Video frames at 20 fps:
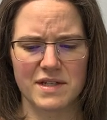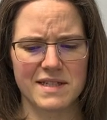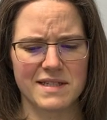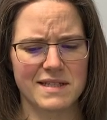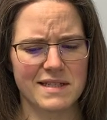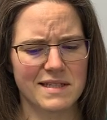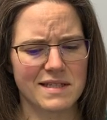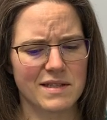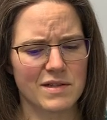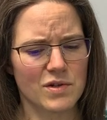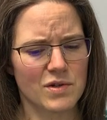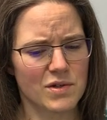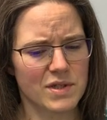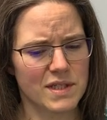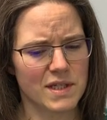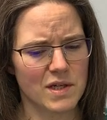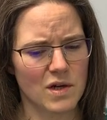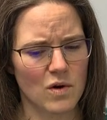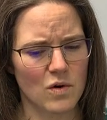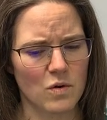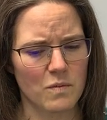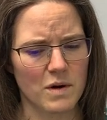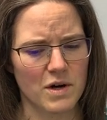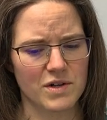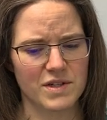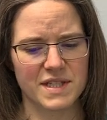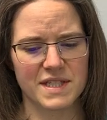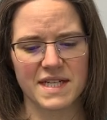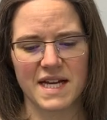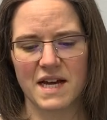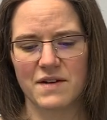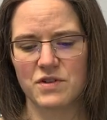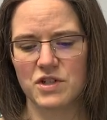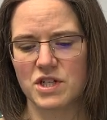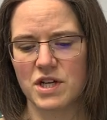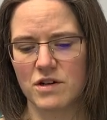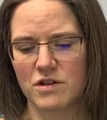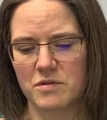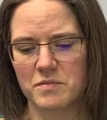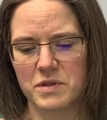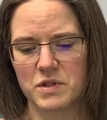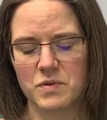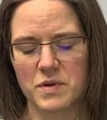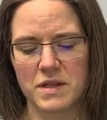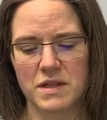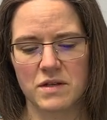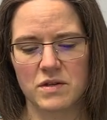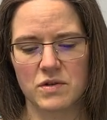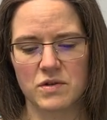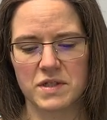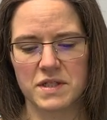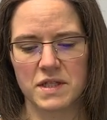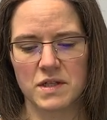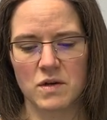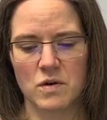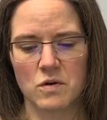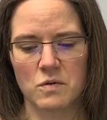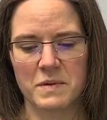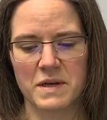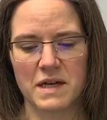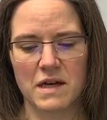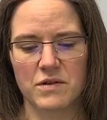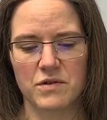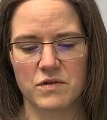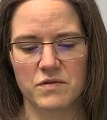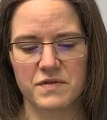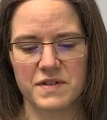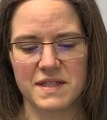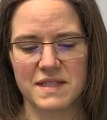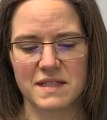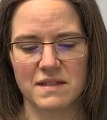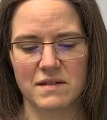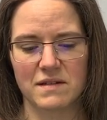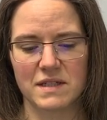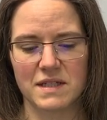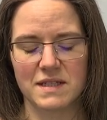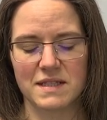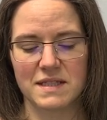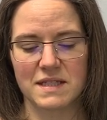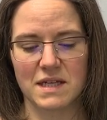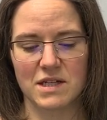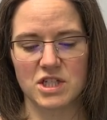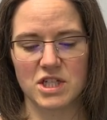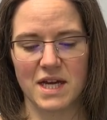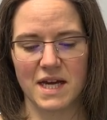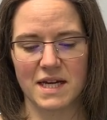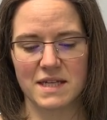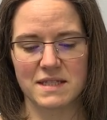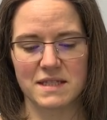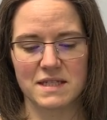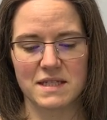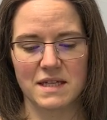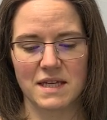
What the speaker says: Is this the nursing home? Are staff shared between the nursing home and other facilities such as the